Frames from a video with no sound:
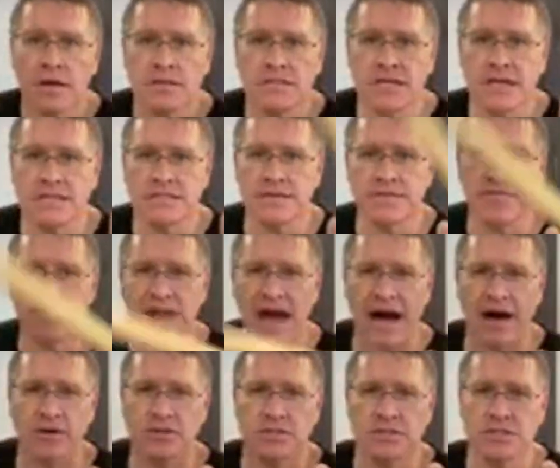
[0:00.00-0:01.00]
tens of
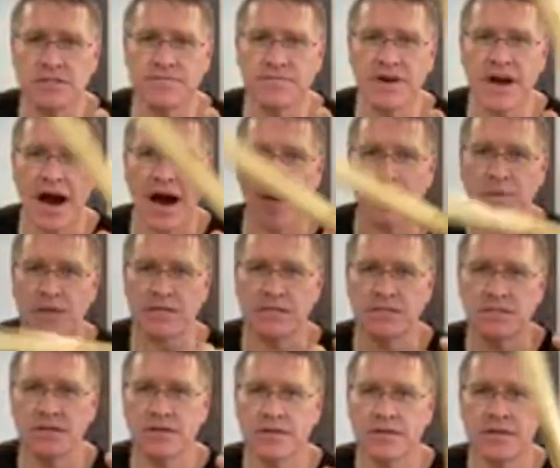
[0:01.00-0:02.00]
thousands of
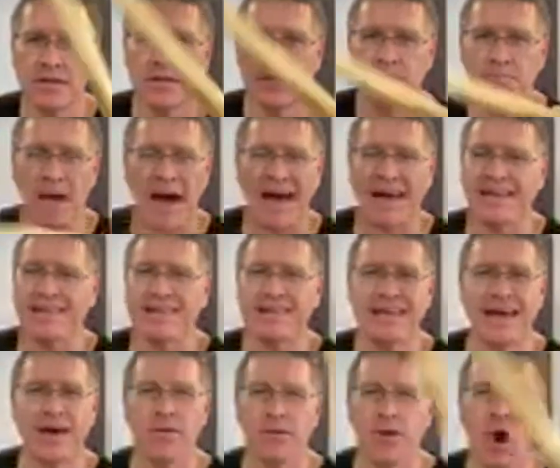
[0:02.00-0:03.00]
copies. Back in the
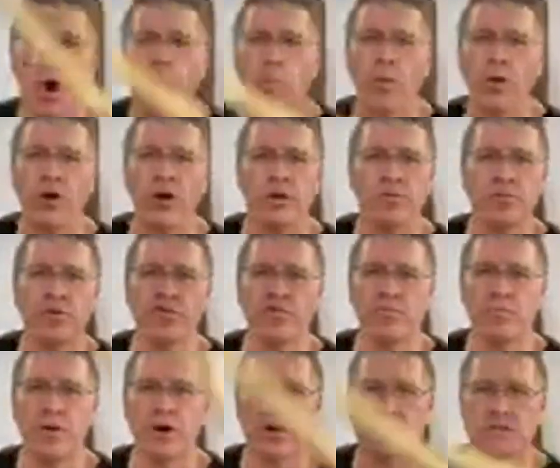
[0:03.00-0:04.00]
day when Oprah could
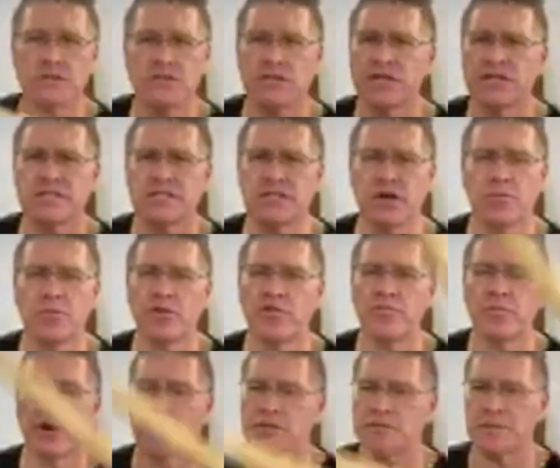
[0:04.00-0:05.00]
move books. She can still
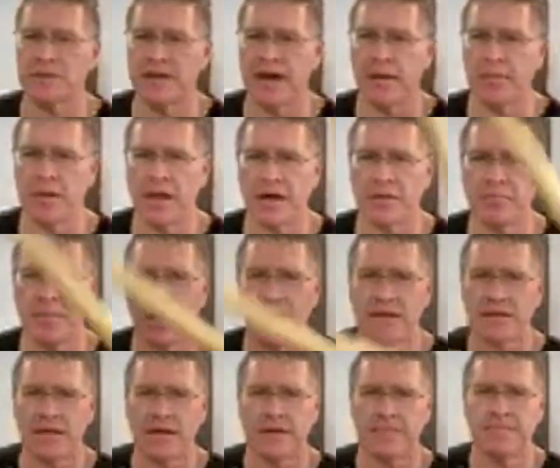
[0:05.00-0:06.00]
move books, but not like
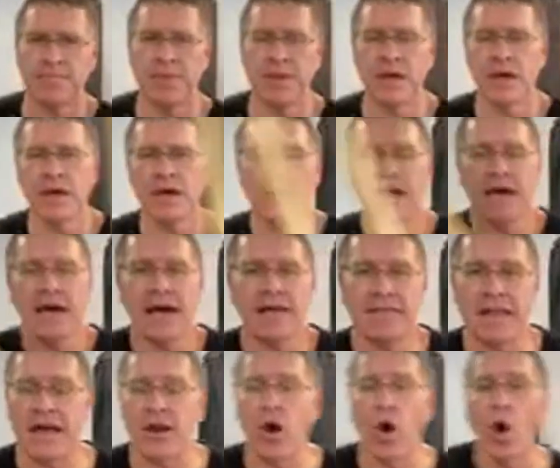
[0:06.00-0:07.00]
back then.
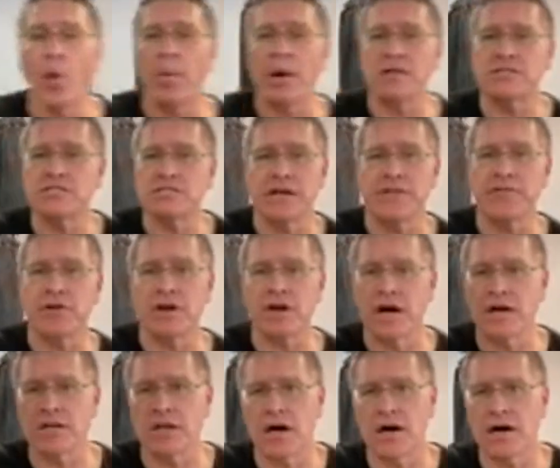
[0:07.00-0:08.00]
And then a whole bunch of different
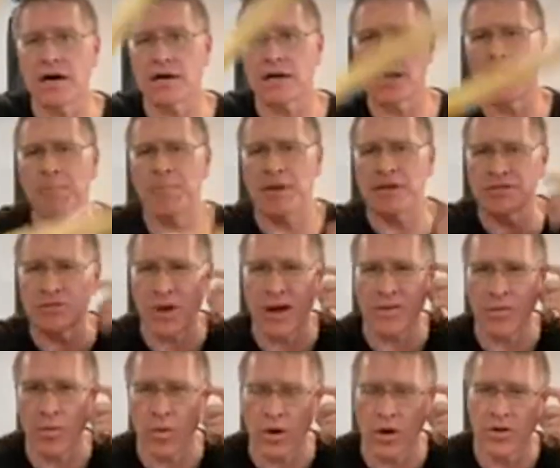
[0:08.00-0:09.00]
com uh, companies around
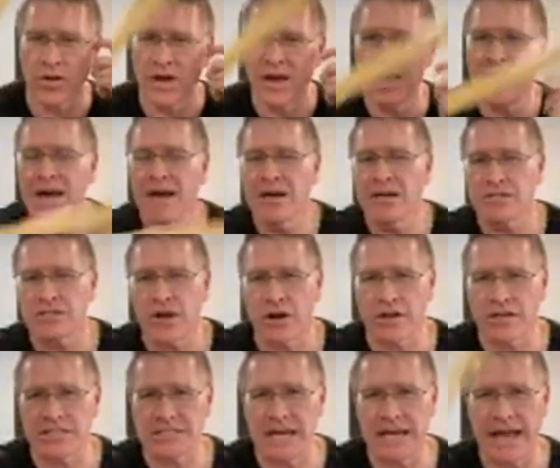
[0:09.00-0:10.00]
the world
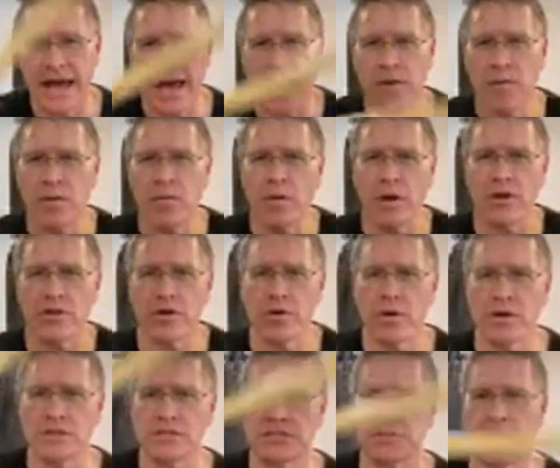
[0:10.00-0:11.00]
started saying, hey, we want to do
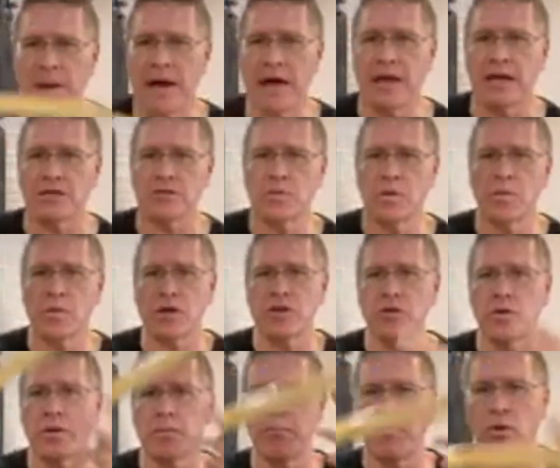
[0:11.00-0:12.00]
it in Spanish. We want to
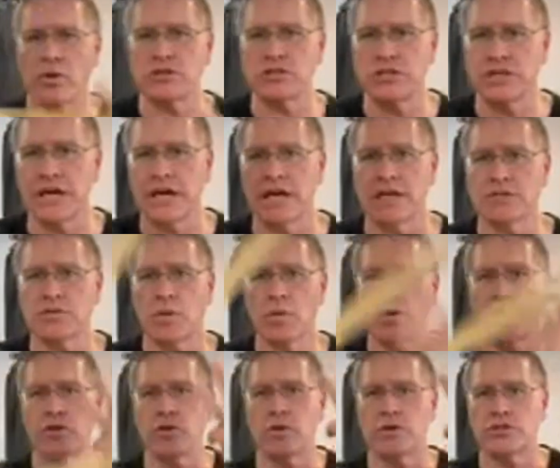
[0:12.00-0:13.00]
do it in Portuguese. We
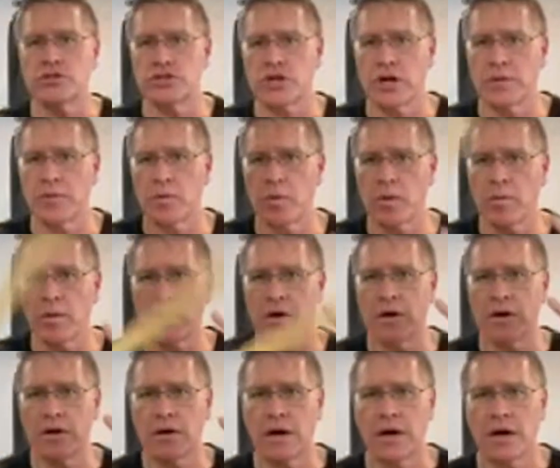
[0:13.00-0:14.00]
want to do it in German. We want
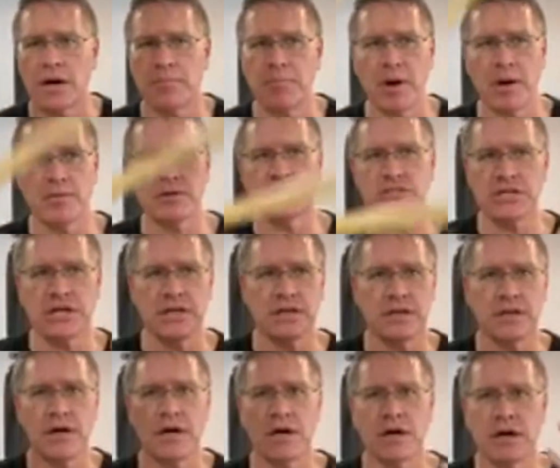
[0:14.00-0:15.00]
to uh, publish it
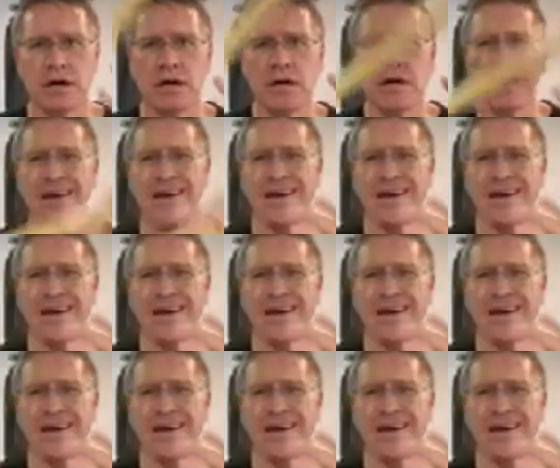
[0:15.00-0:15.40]
in, uh,